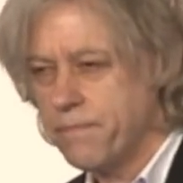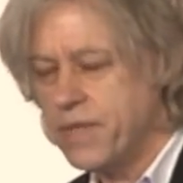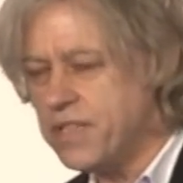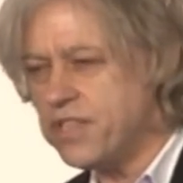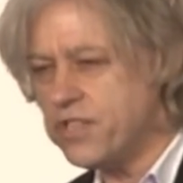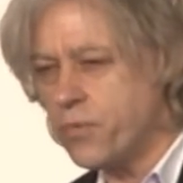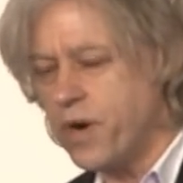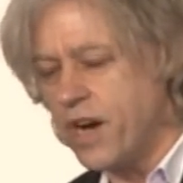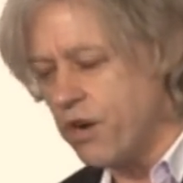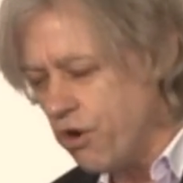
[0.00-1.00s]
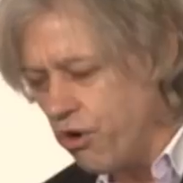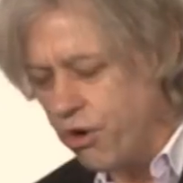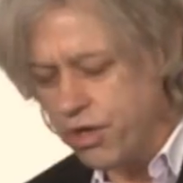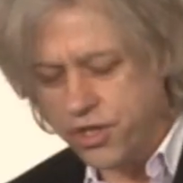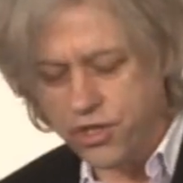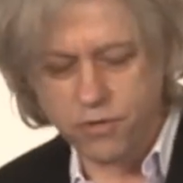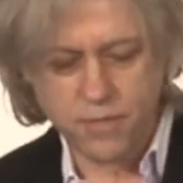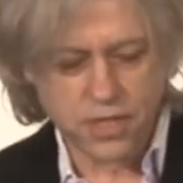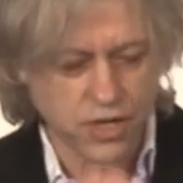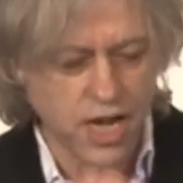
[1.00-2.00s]
This is where all
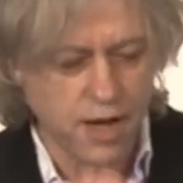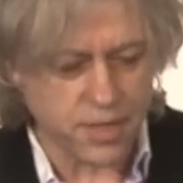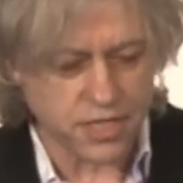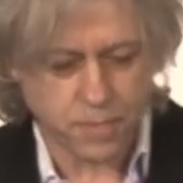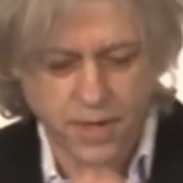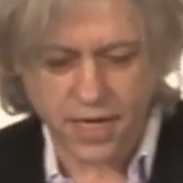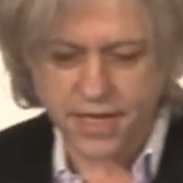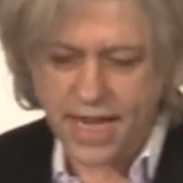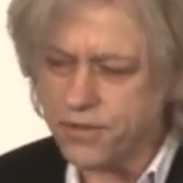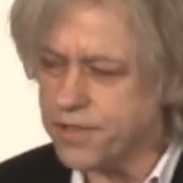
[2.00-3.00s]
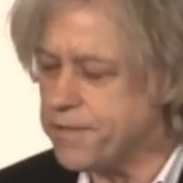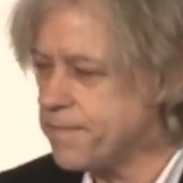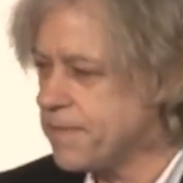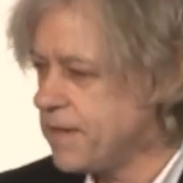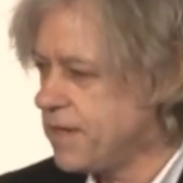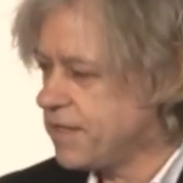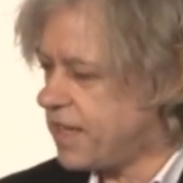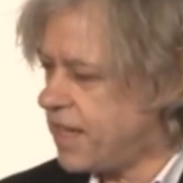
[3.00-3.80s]
human dramas played out, the